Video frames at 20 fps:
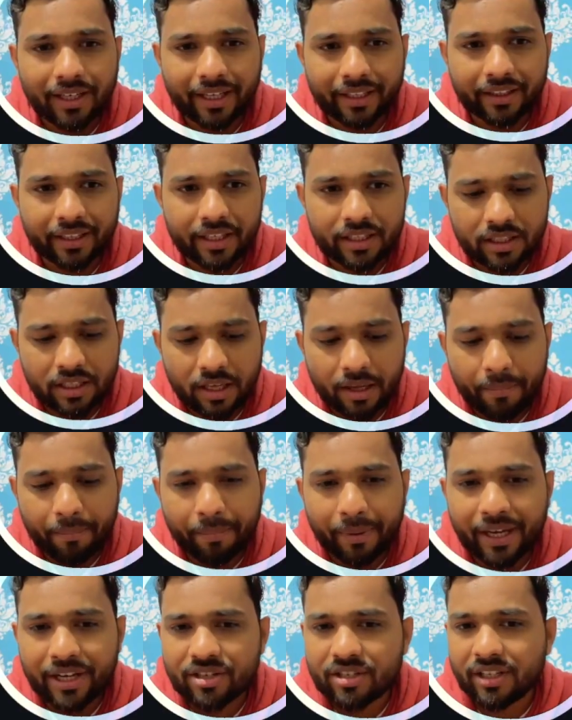like this,
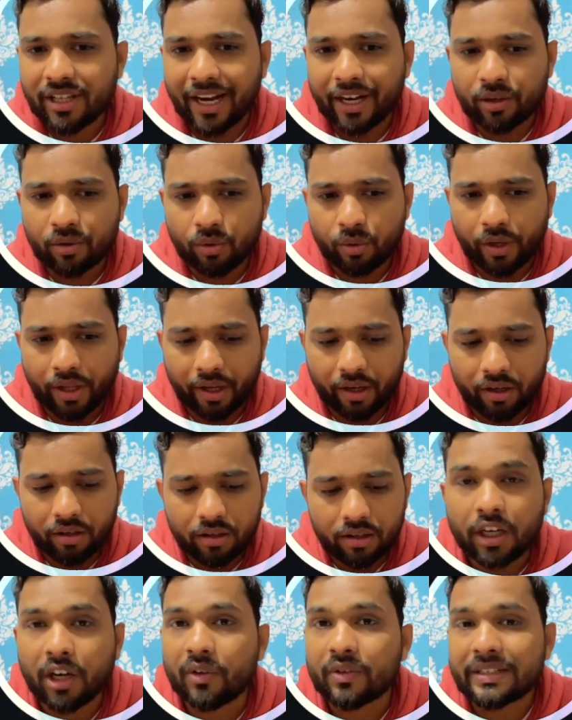paste that code here,
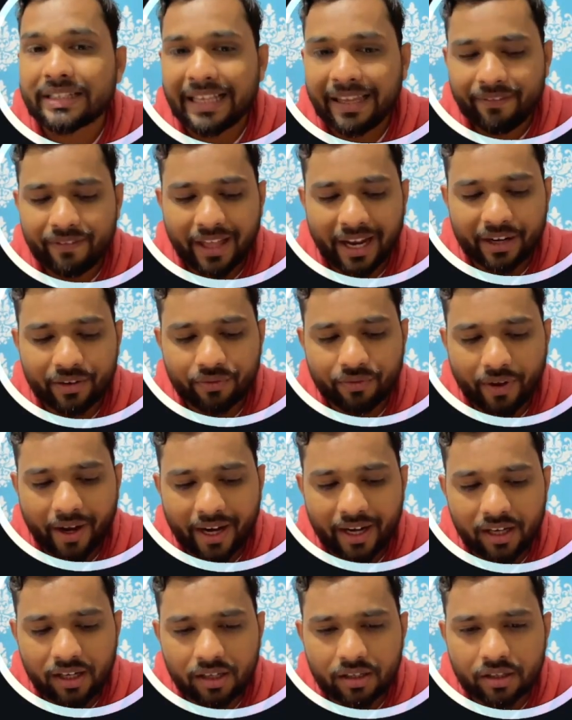and uh, save that file,